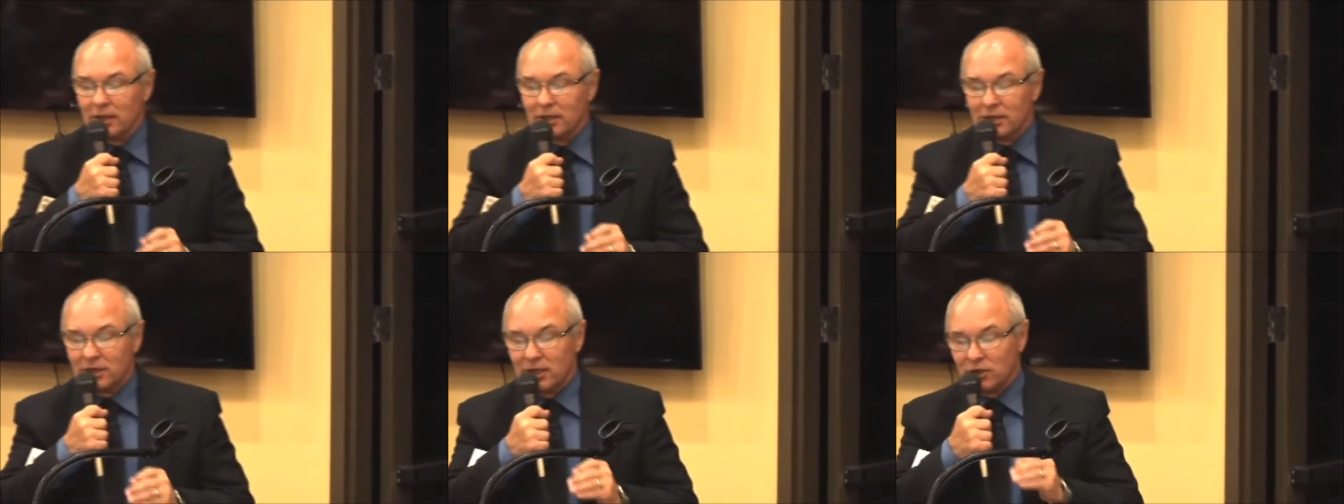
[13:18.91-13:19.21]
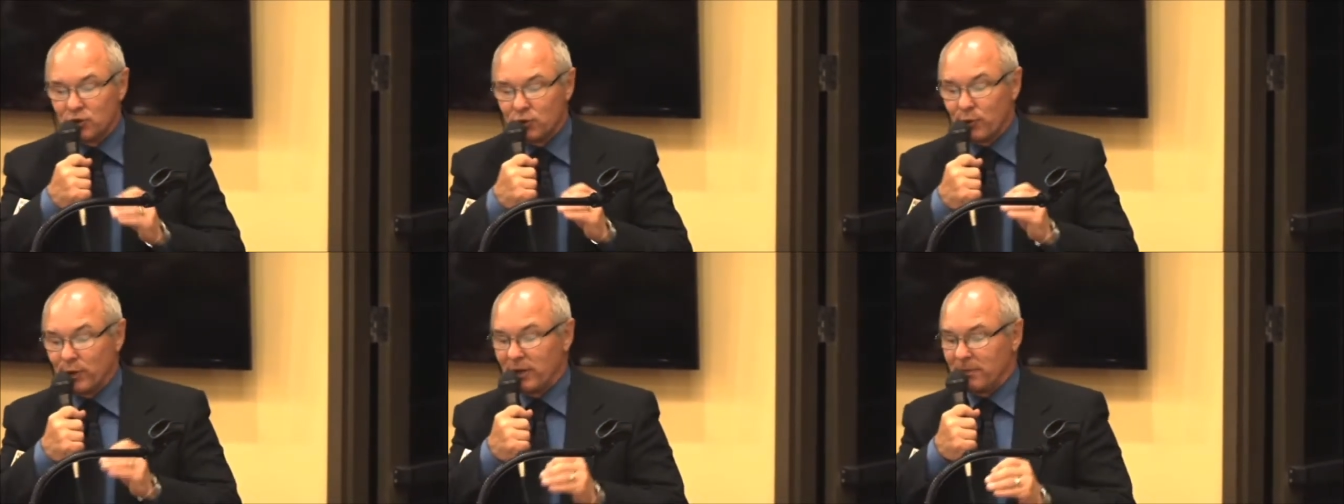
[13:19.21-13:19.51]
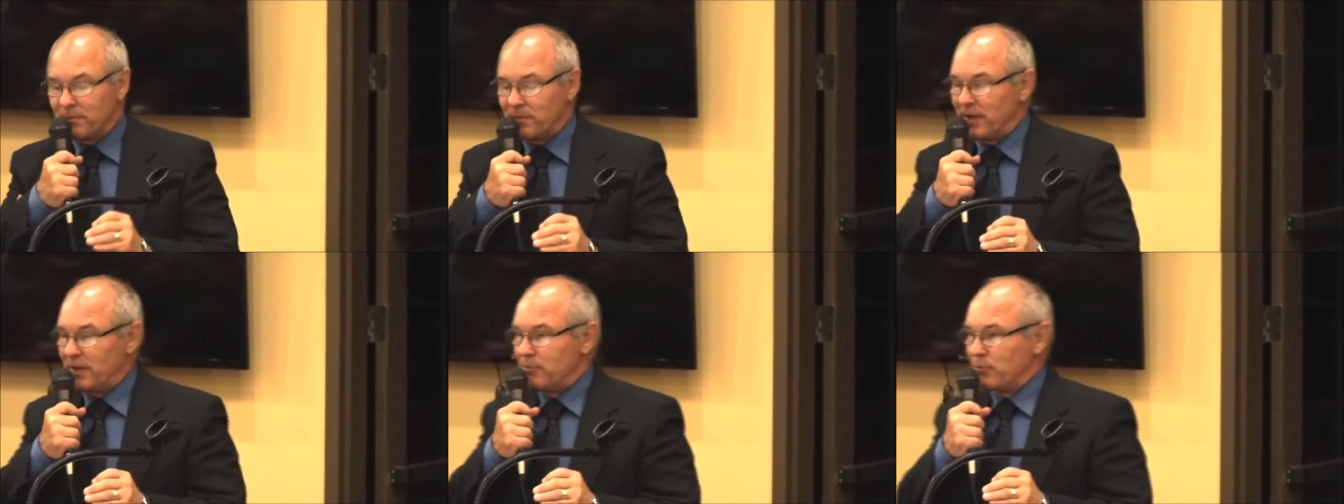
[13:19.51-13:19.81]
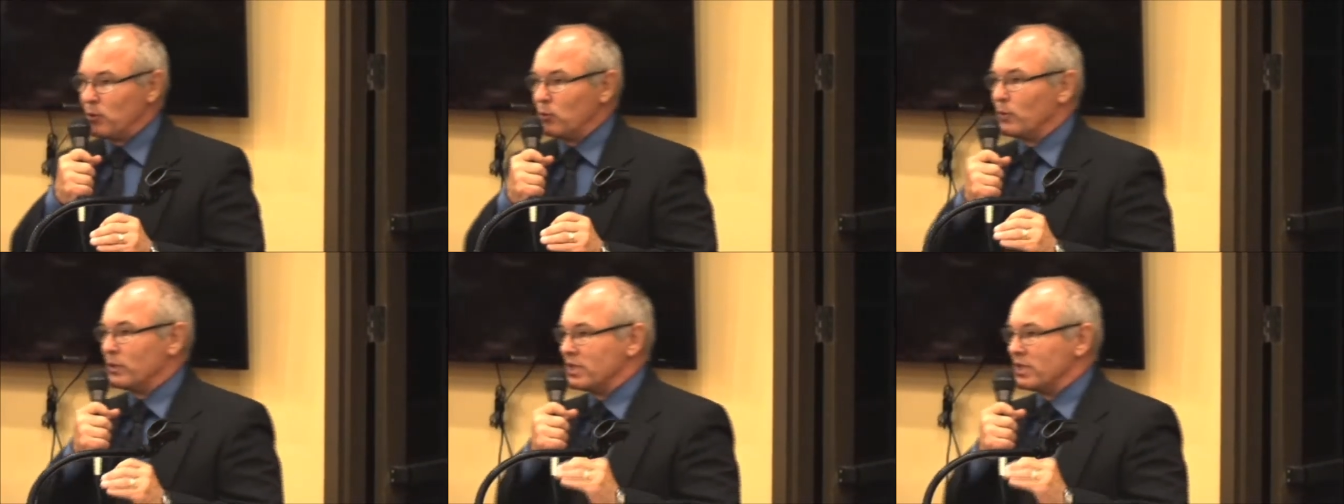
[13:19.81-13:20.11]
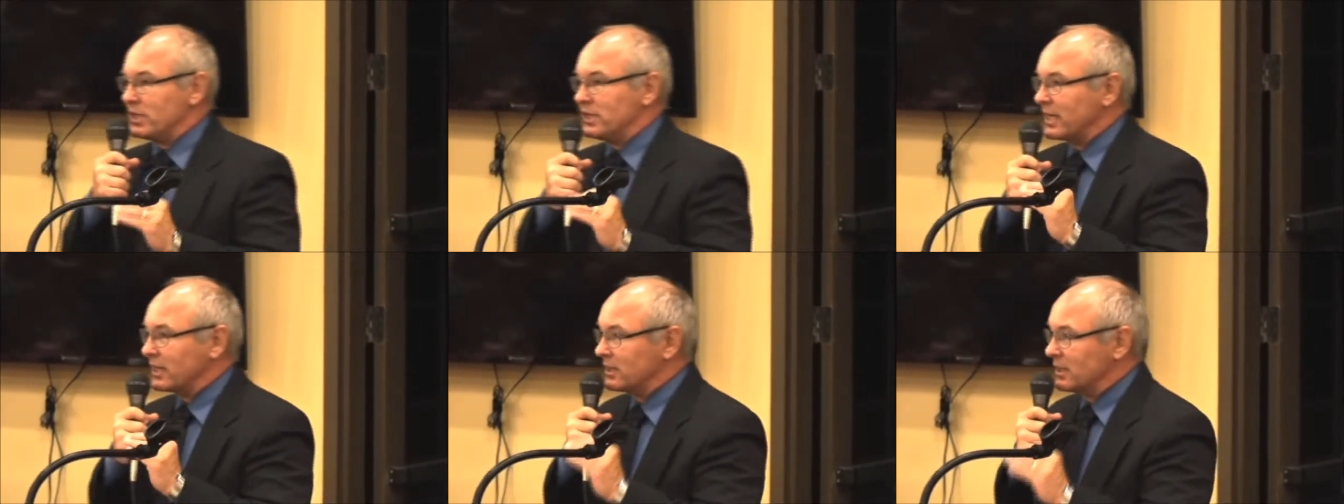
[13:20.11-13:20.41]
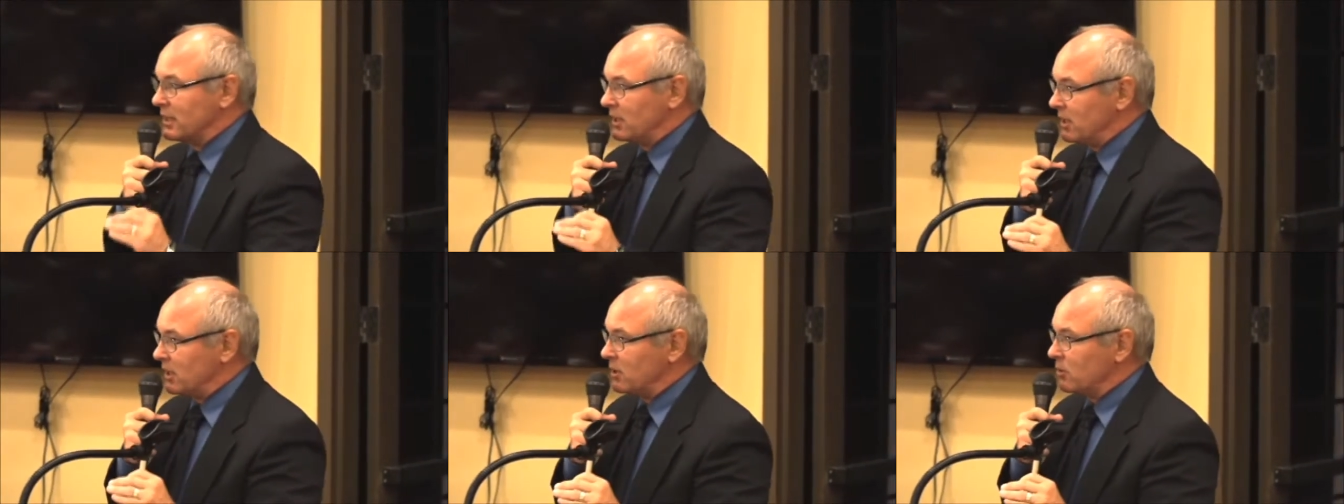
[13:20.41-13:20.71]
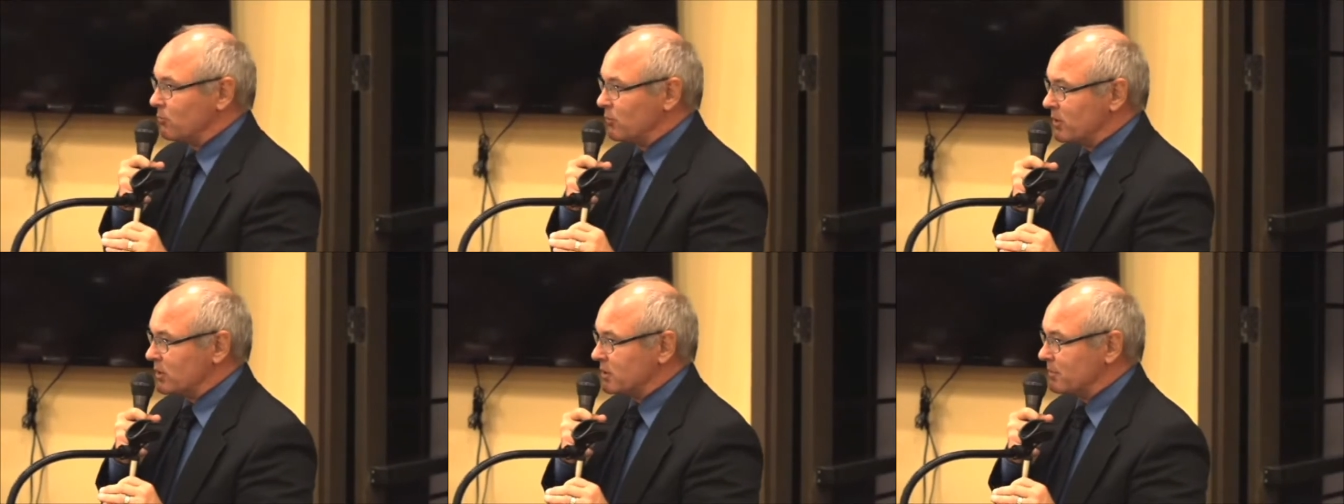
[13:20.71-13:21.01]
to treat people with dignity
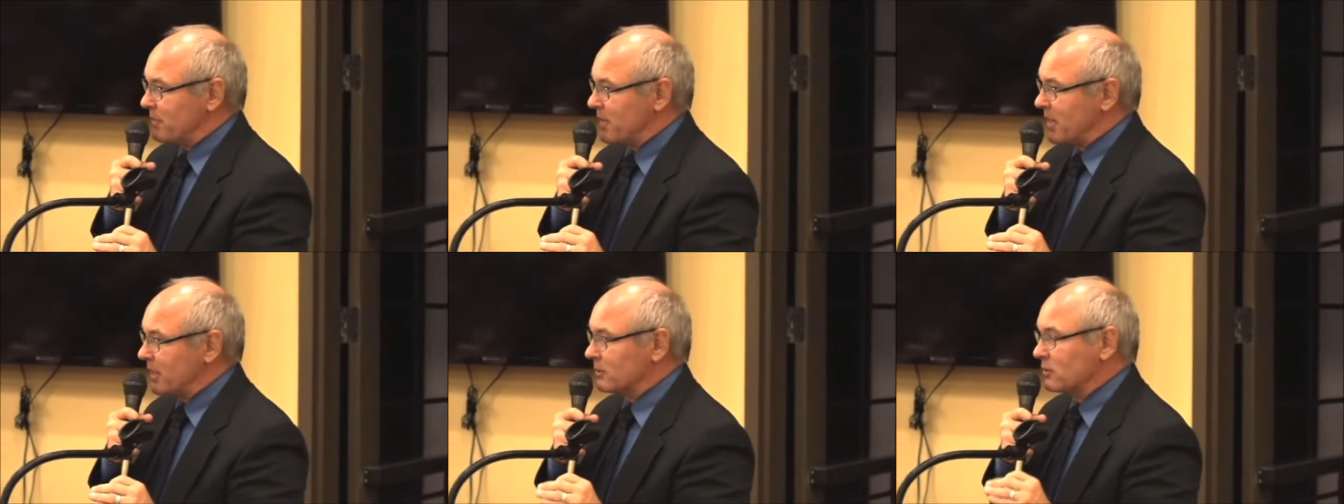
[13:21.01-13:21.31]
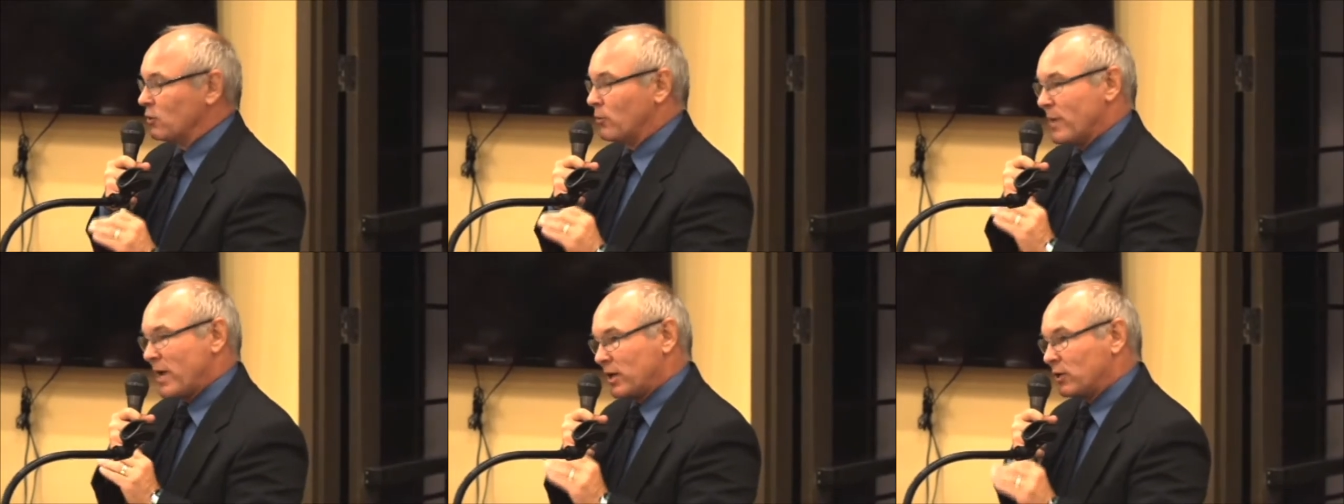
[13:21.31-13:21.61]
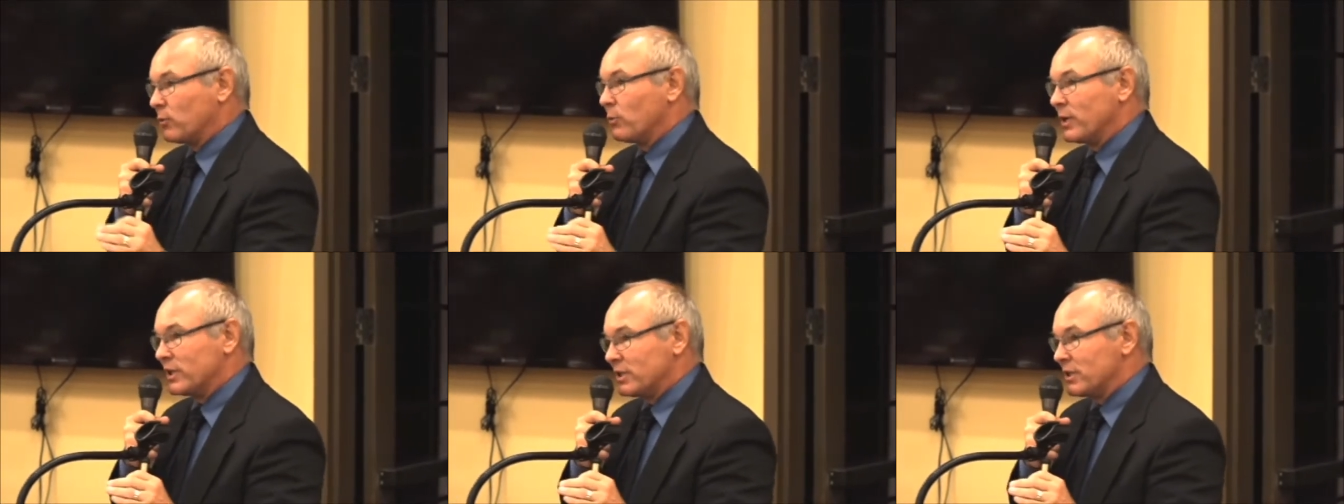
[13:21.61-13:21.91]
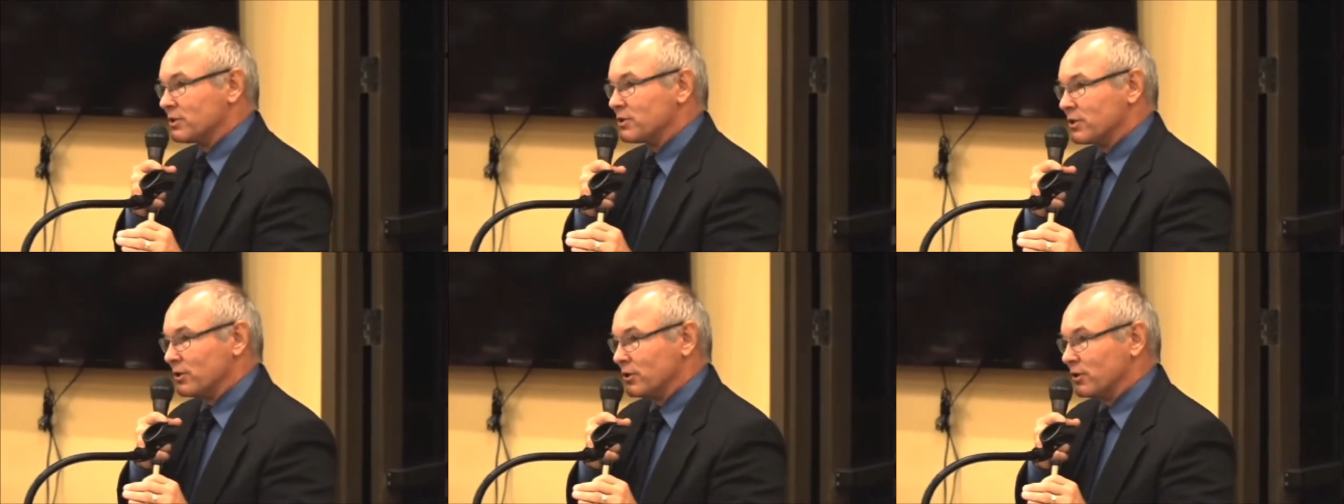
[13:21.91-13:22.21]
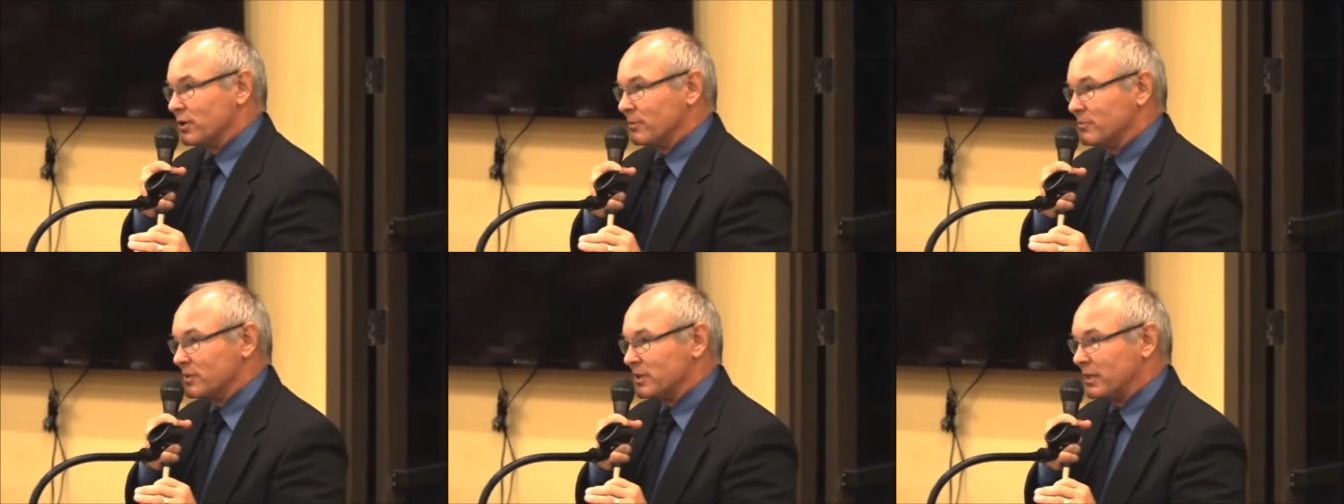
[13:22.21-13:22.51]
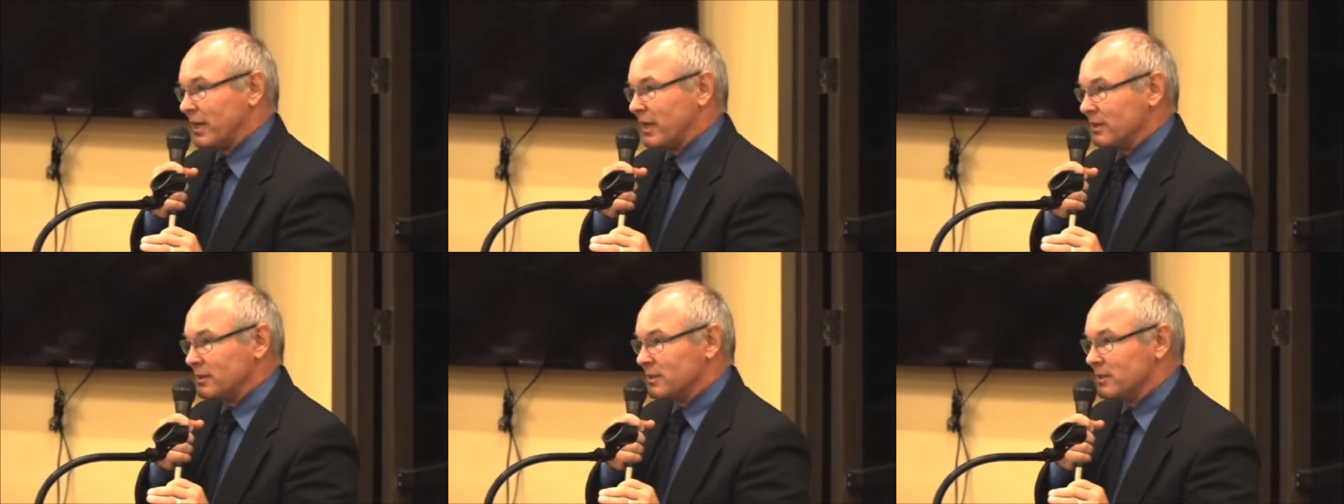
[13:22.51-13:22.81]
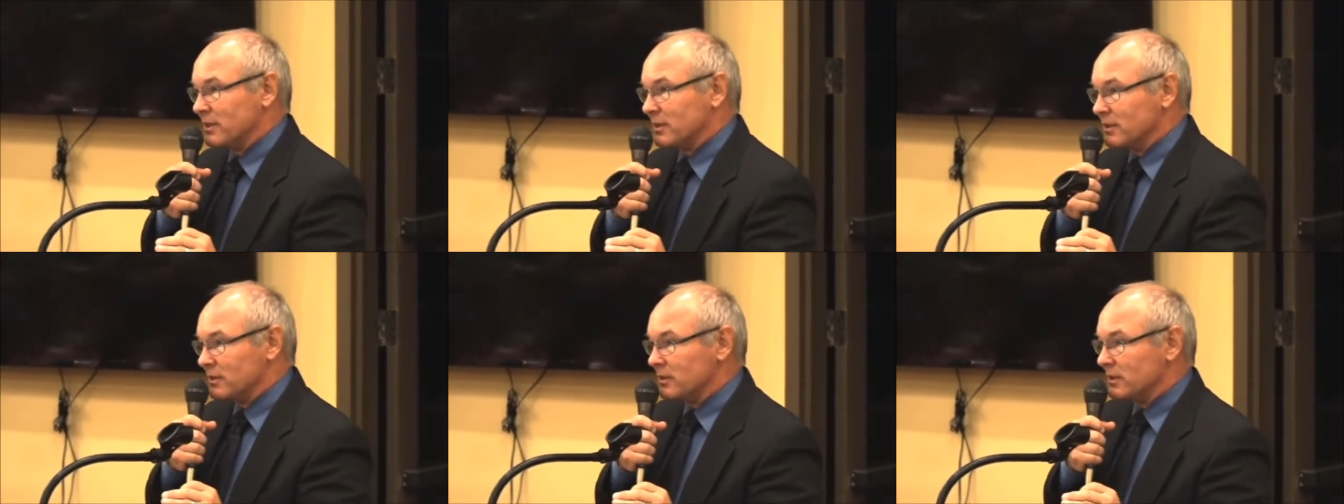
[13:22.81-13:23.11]
and respect no matter what the circumstance
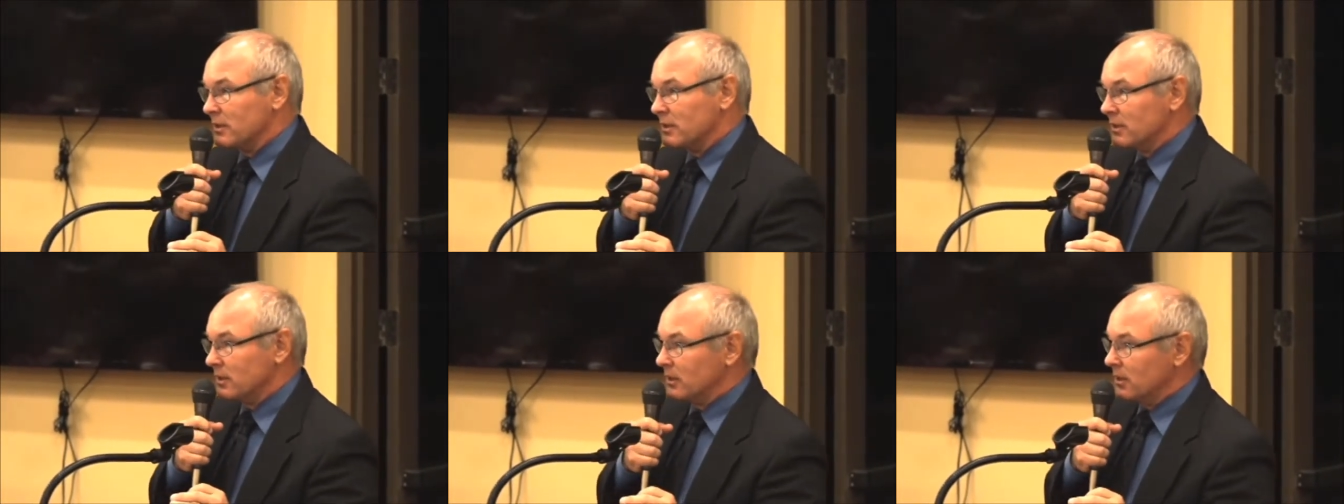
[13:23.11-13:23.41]
is.